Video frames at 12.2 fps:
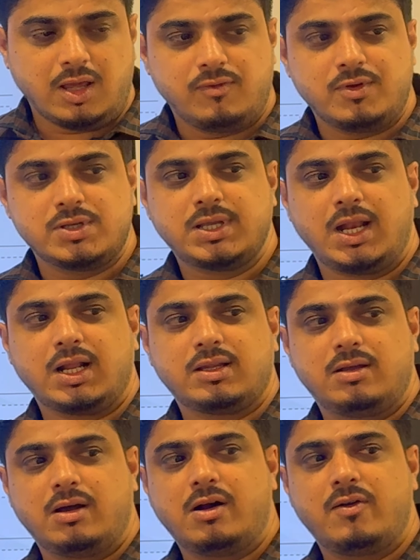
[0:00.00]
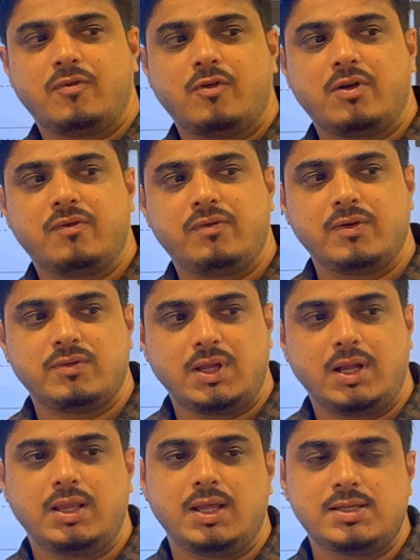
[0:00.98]
If you select third, fourth, fifth,
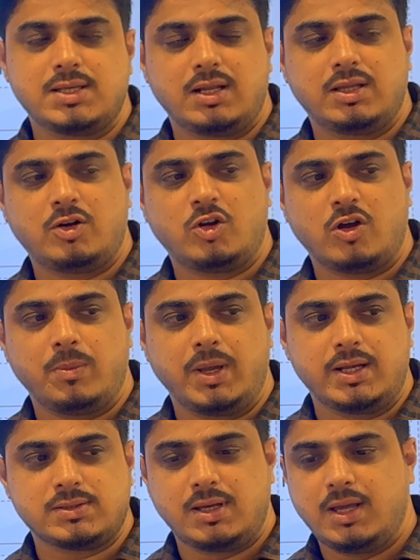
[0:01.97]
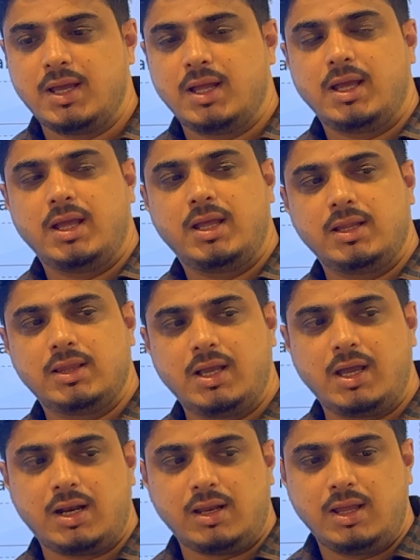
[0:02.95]
these are the top gears.
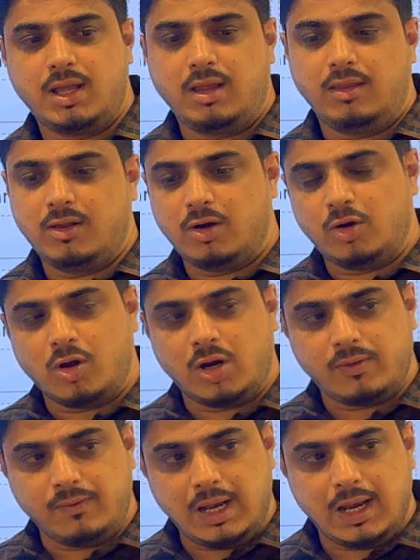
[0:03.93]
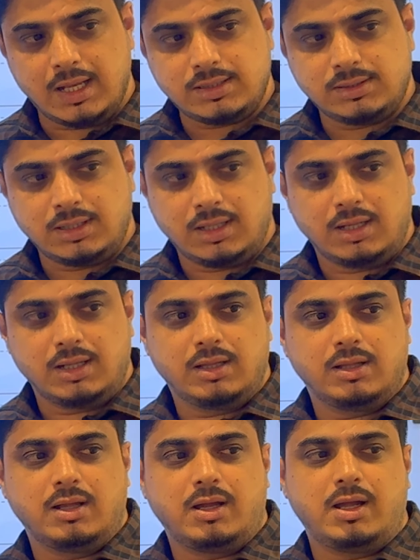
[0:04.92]
There the torque will less
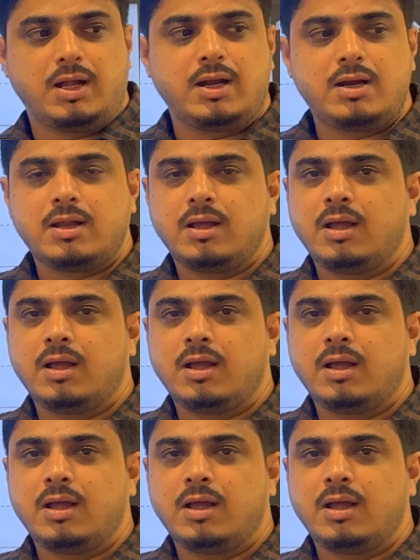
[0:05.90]
and